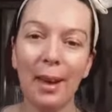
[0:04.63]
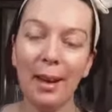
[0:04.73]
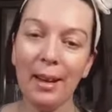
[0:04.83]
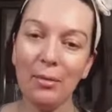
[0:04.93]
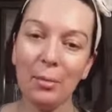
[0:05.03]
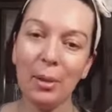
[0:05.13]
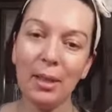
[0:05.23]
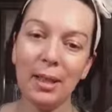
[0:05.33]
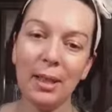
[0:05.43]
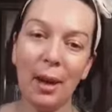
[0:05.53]
Hi
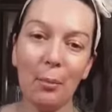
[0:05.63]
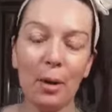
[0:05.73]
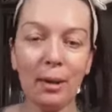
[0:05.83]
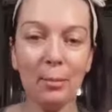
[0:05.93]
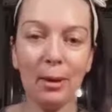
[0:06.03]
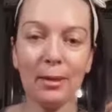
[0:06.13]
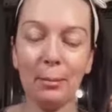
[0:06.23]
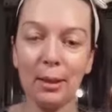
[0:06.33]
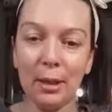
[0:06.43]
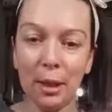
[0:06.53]
everybody and welcome back
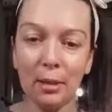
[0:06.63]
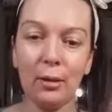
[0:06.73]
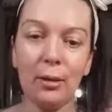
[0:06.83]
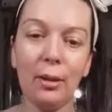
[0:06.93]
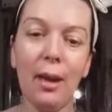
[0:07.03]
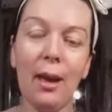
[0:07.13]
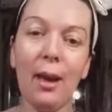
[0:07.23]
to my channel.